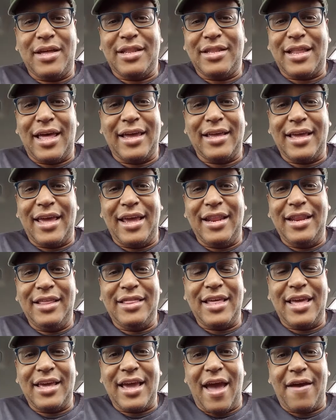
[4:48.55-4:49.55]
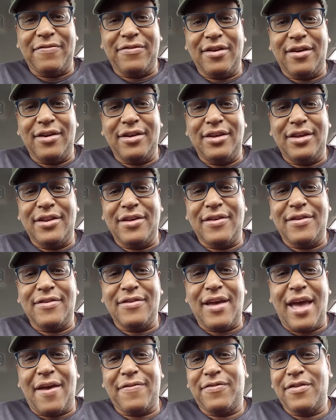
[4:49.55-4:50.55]
like anything, after
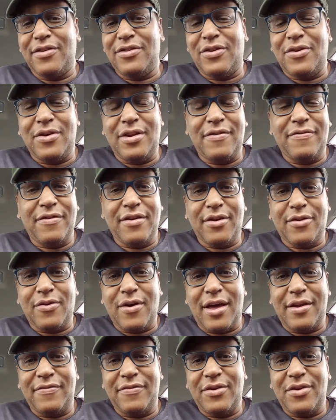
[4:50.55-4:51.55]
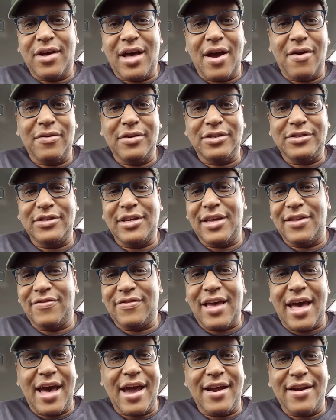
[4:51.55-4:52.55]
doing it for quite a few hours, you get
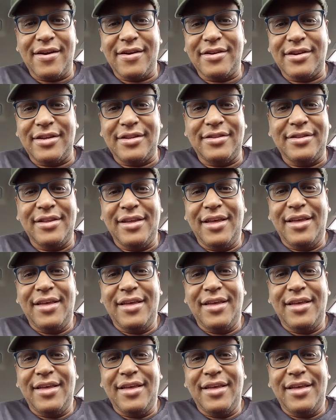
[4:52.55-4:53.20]
tired, and,